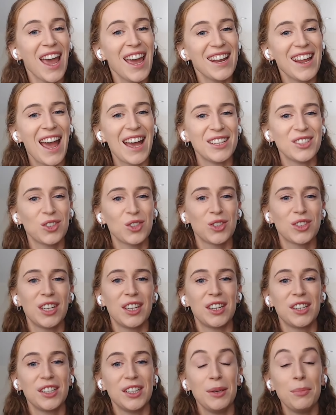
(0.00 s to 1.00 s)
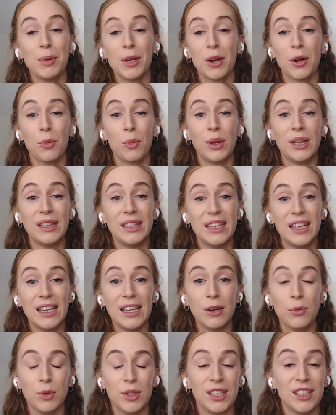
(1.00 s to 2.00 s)
and hassles that are typical when
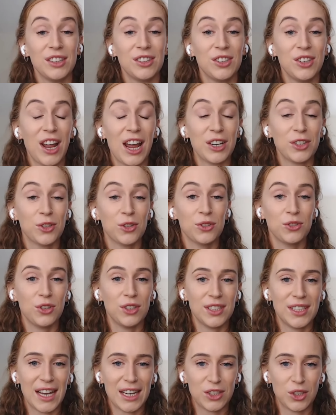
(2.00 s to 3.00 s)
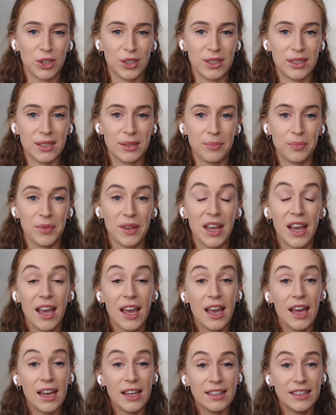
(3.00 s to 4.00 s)
dealing with international transactions.
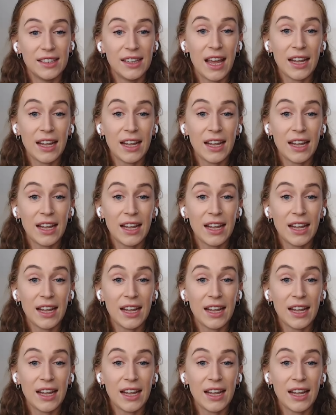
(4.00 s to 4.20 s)
The